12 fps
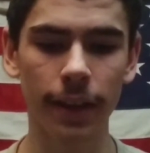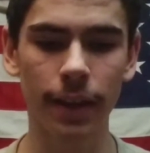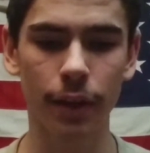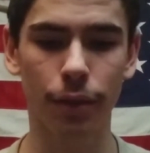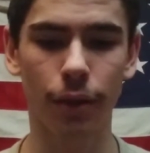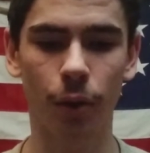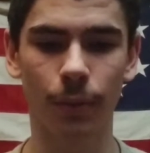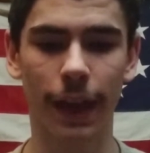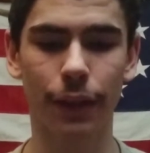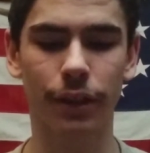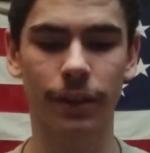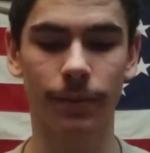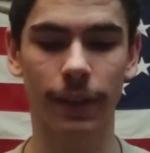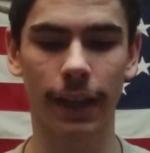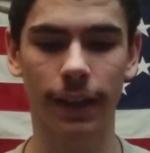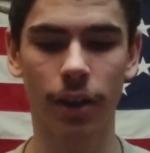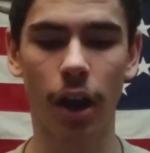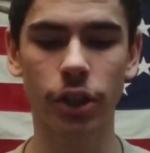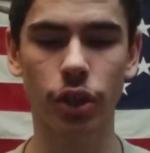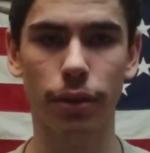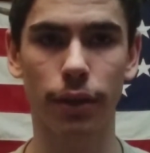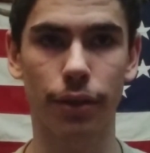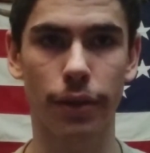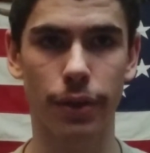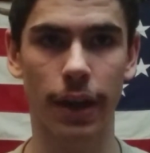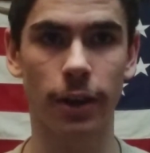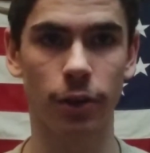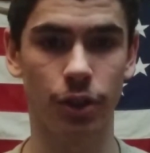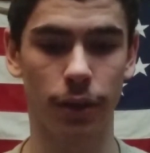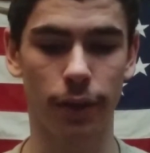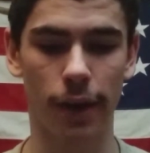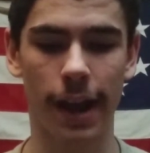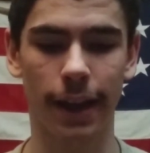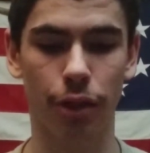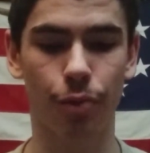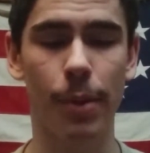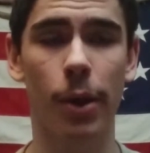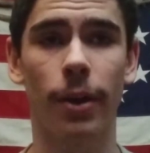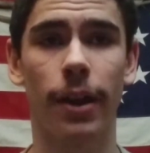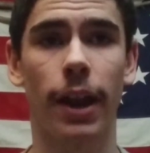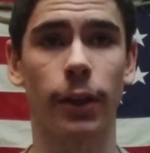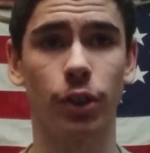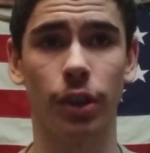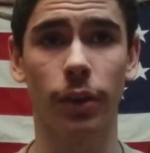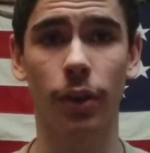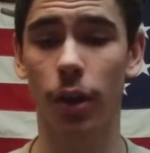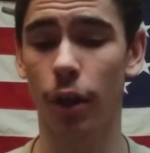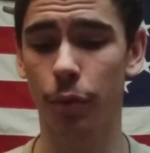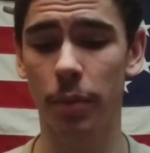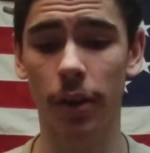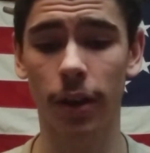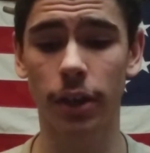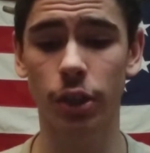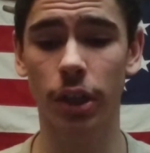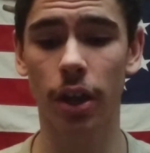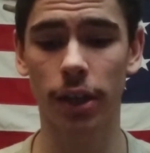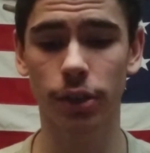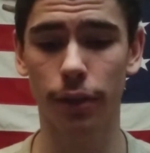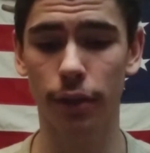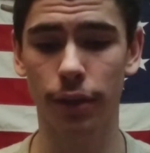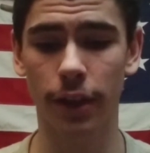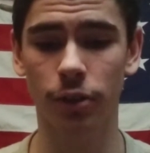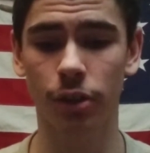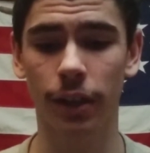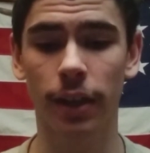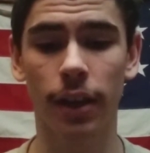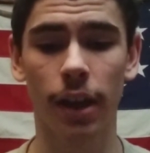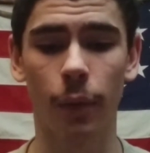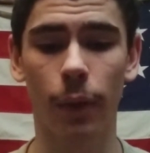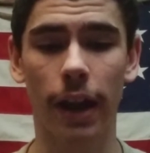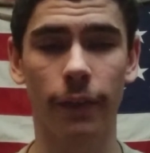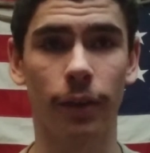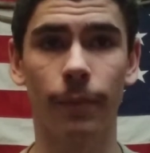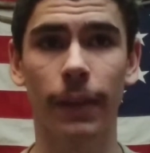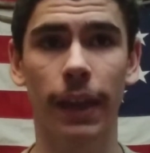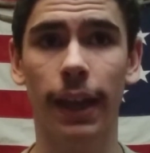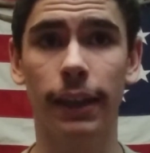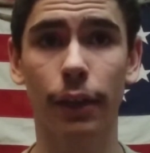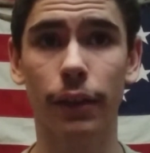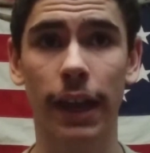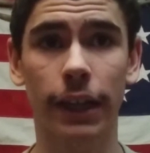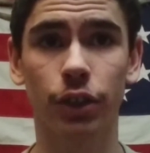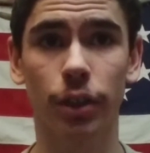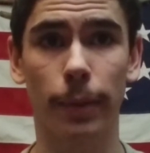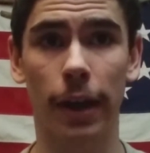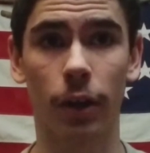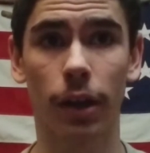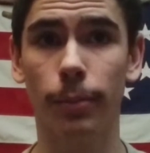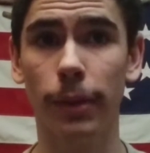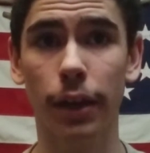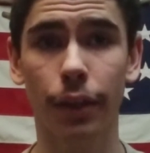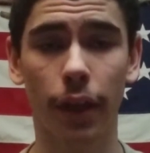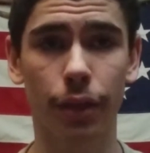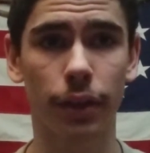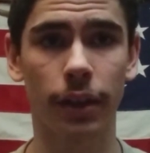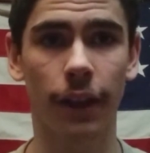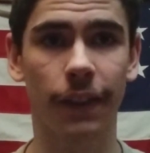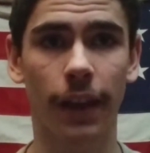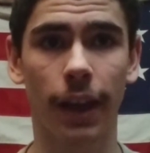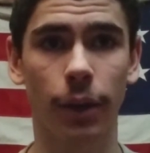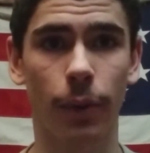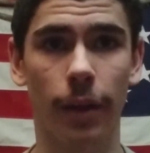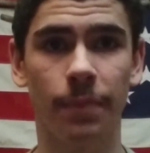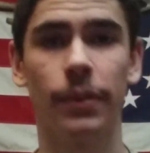So that's the consciousness is an energy. So you're adding spirit energy. You can call it spirit energy, consciousness energy, whatever. It doesn't actually matter. It means less than nothing anyway.